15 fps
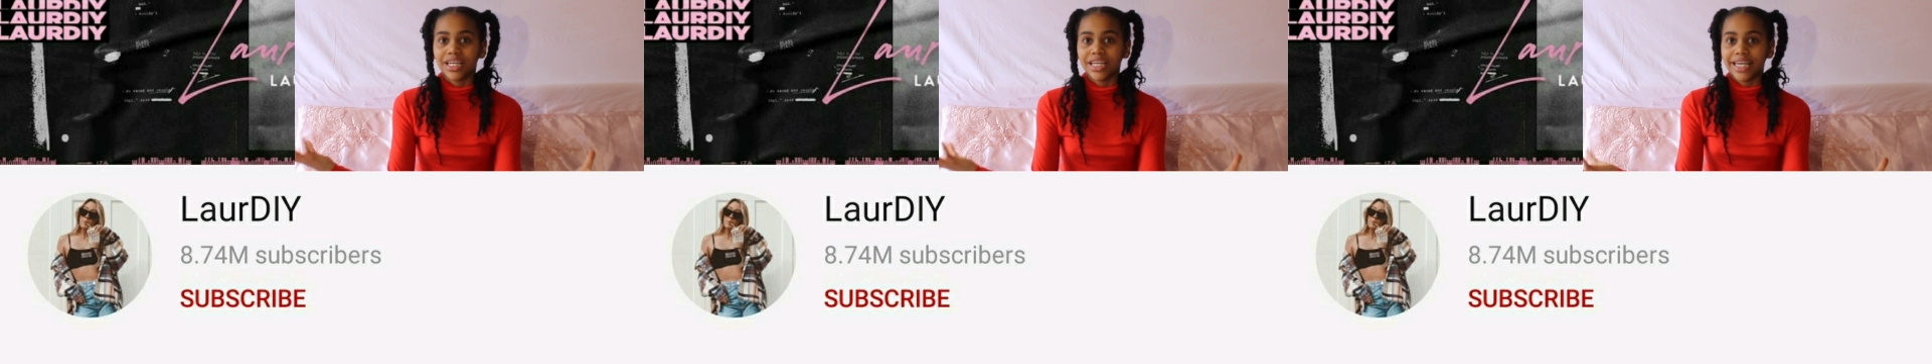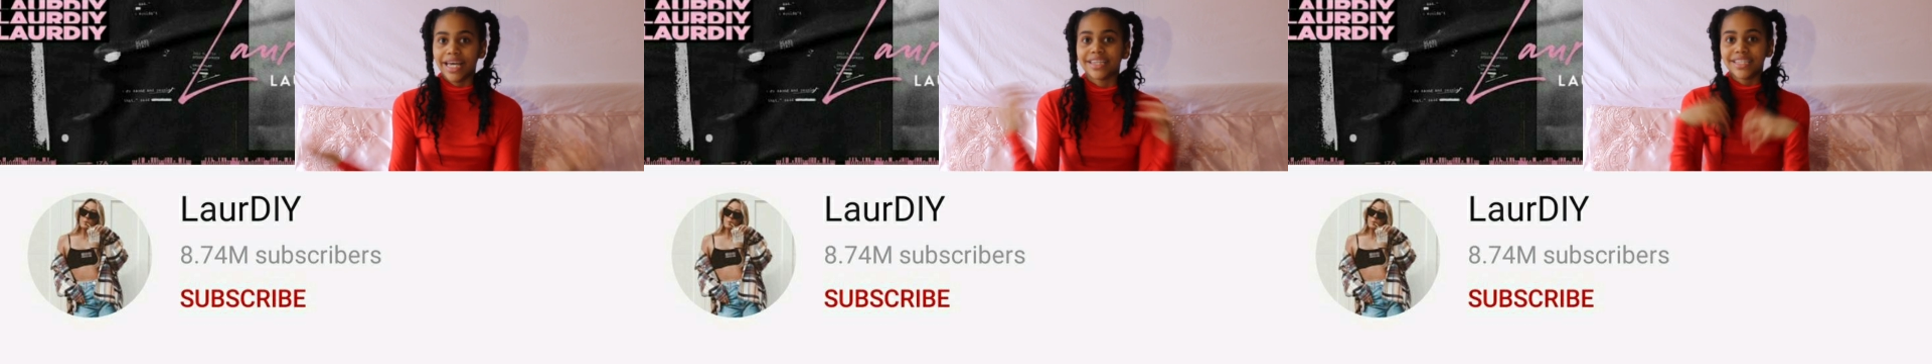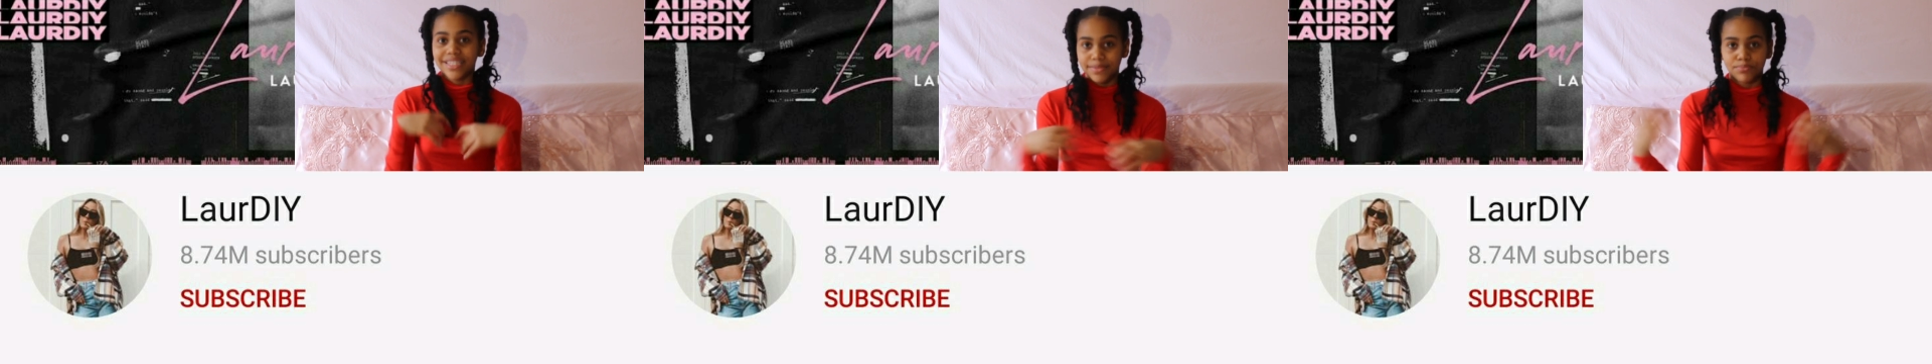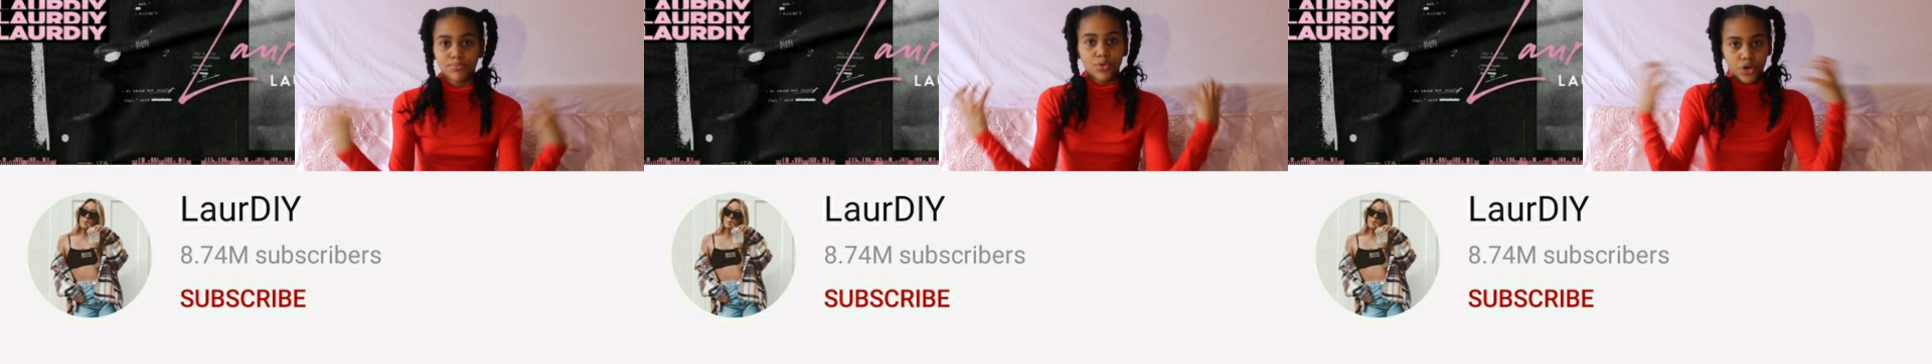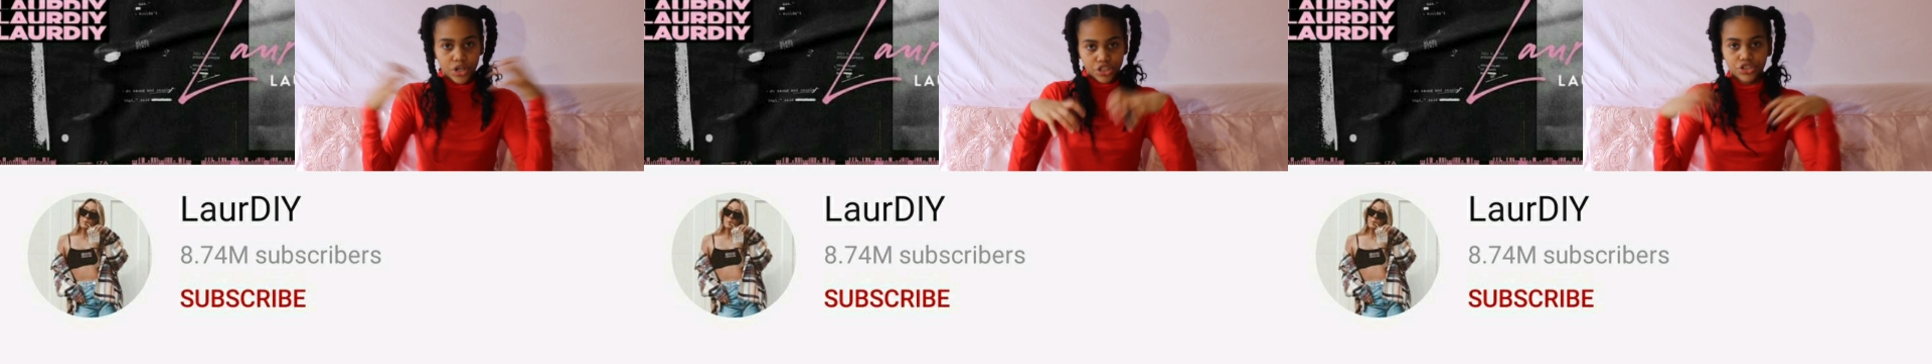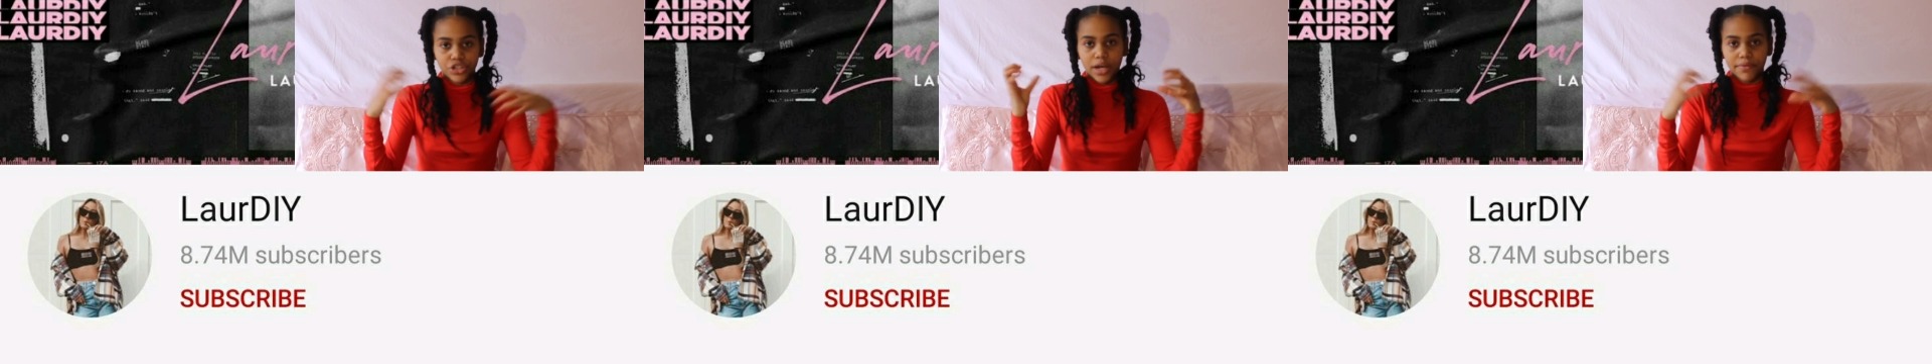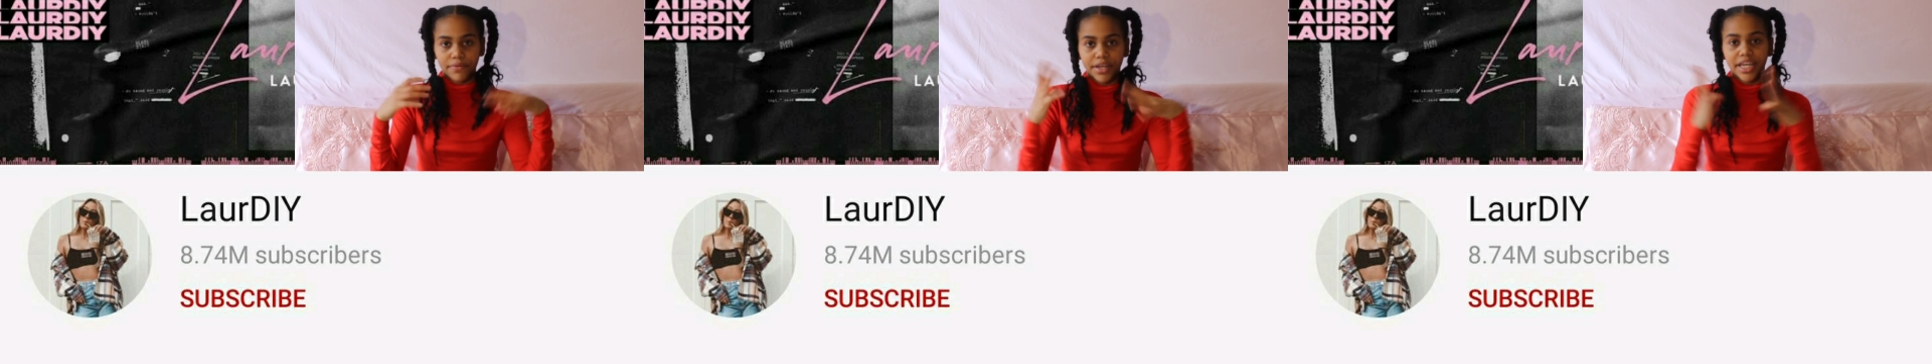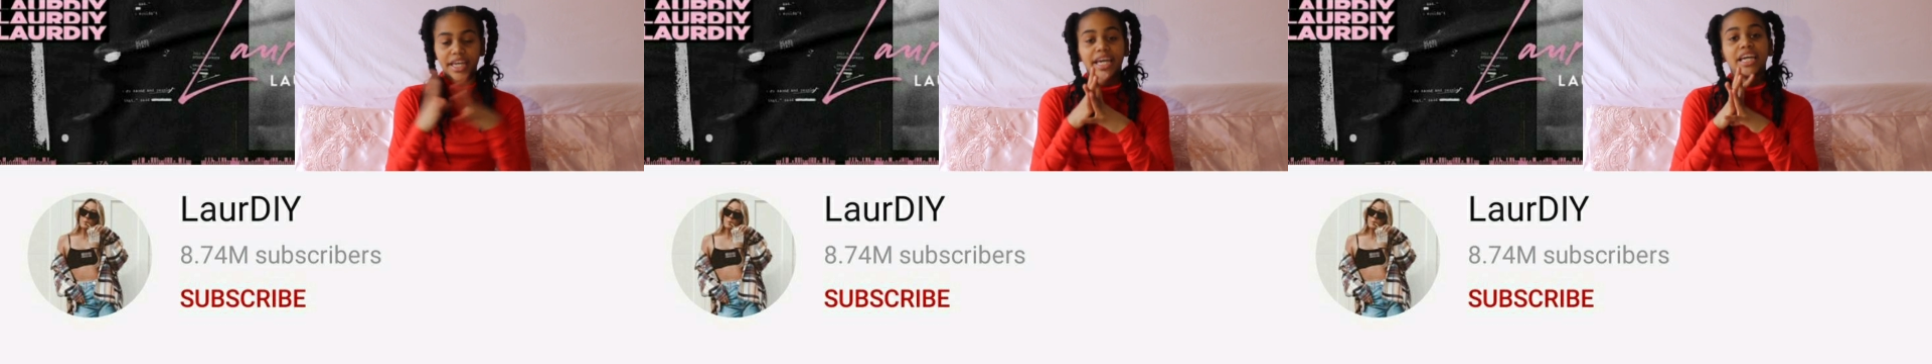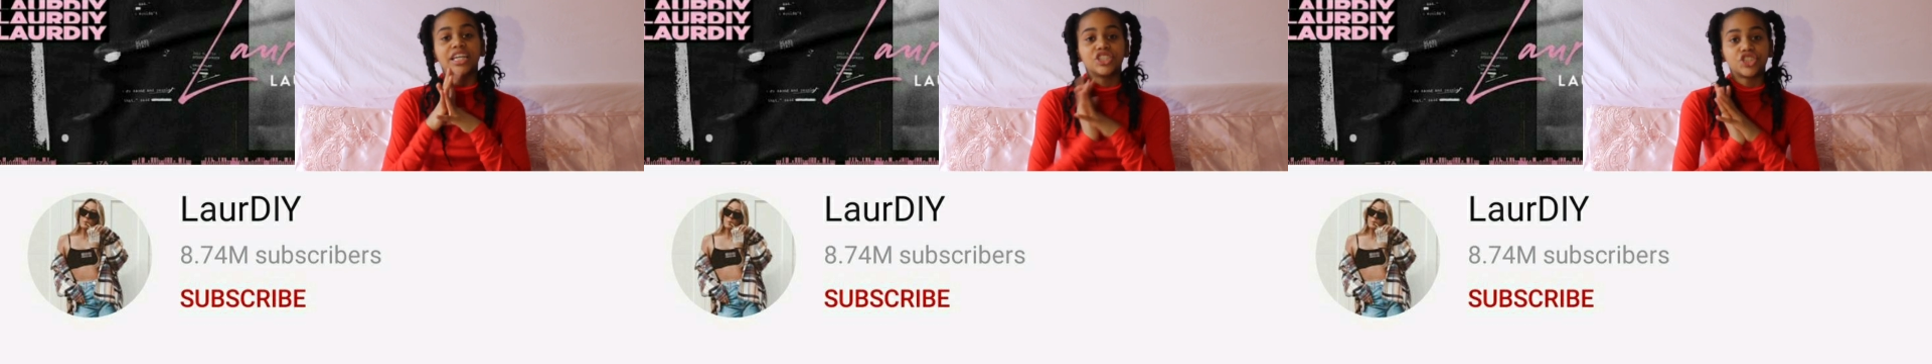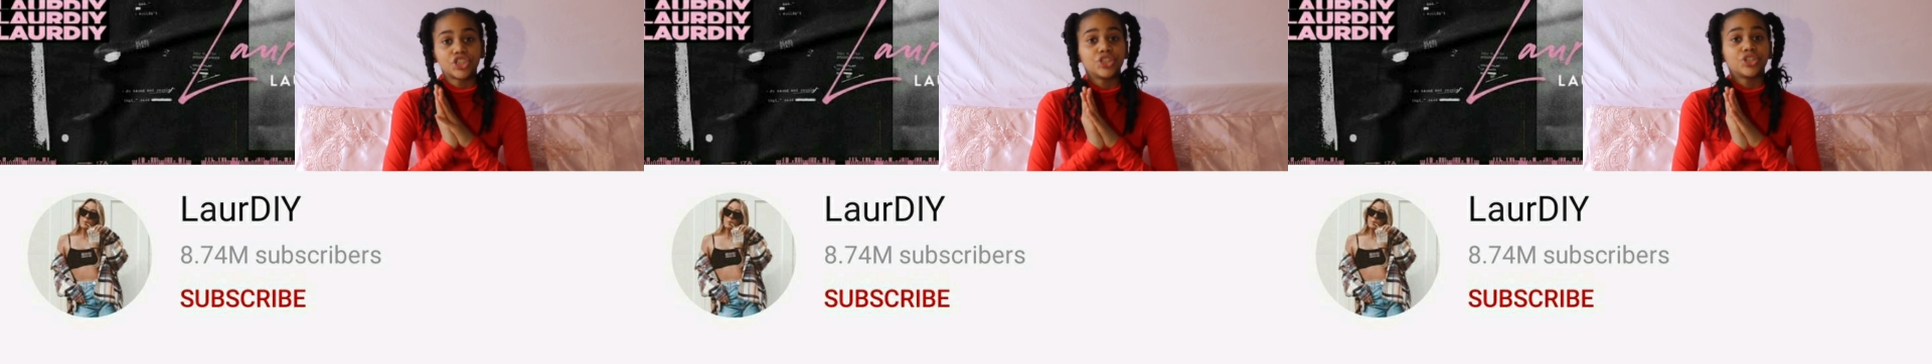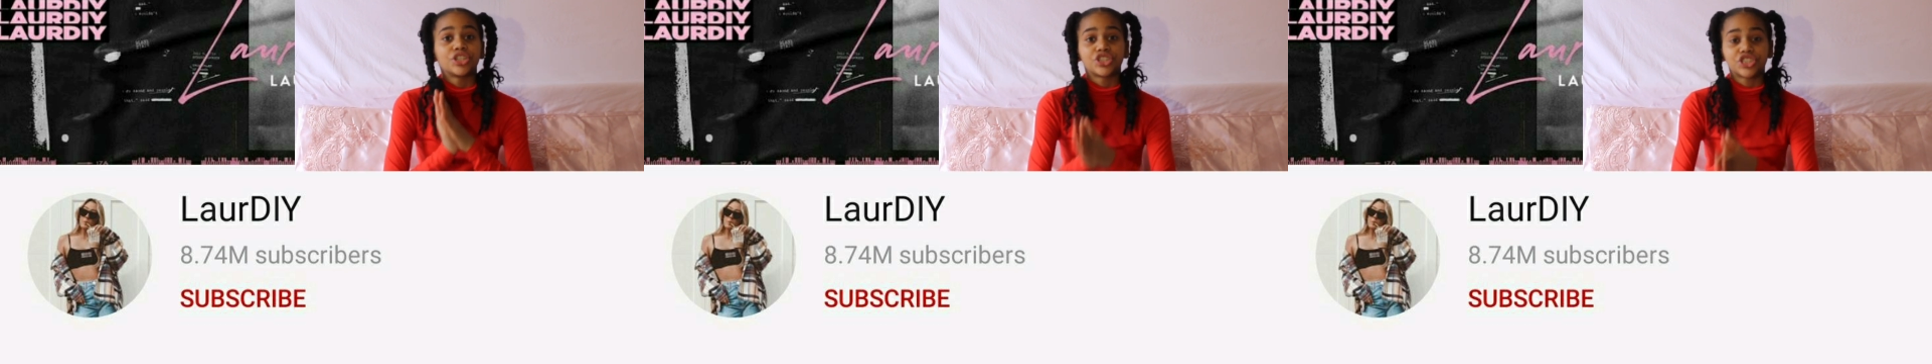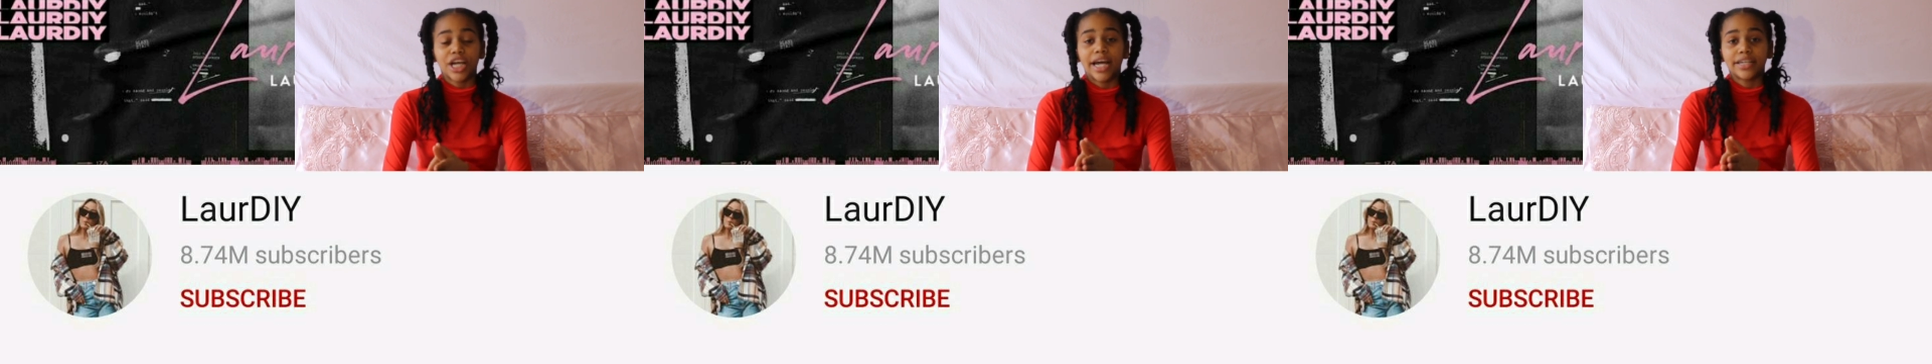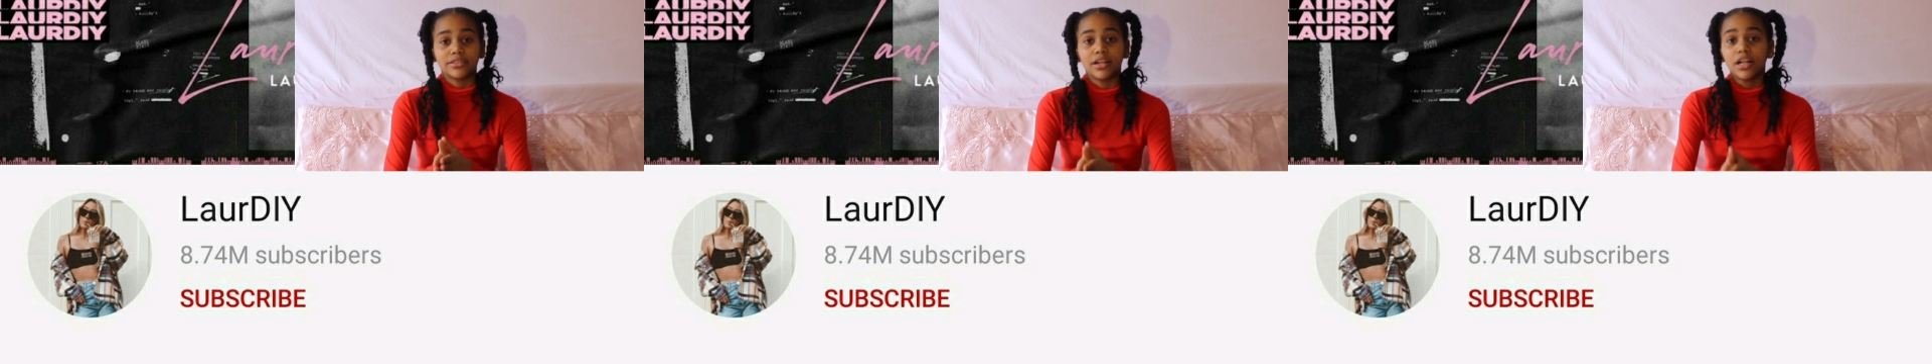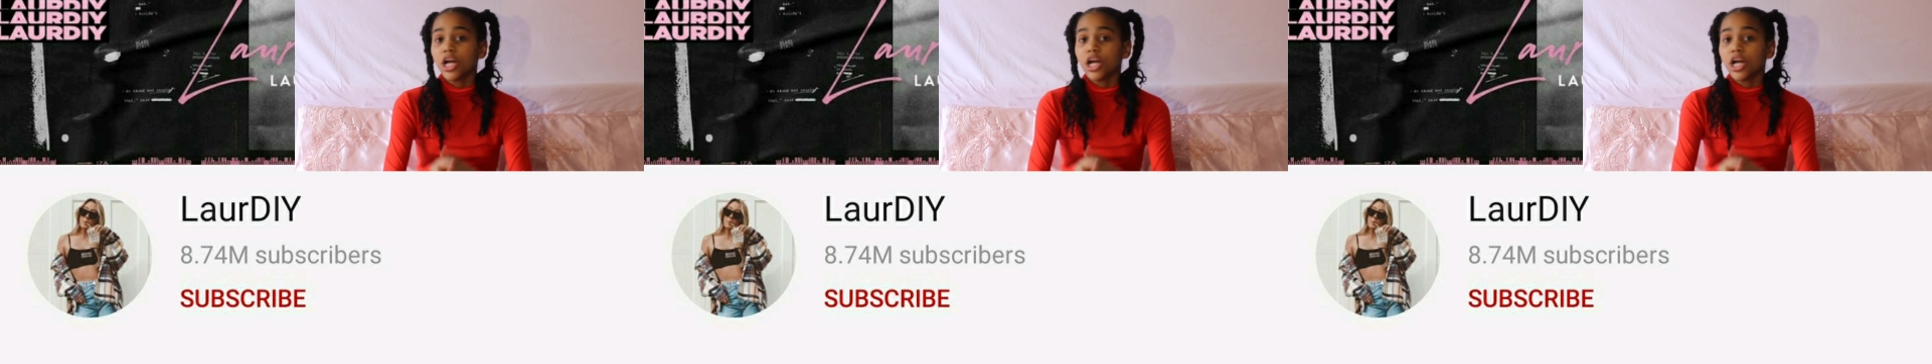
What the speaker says: gets more traffic into your channel,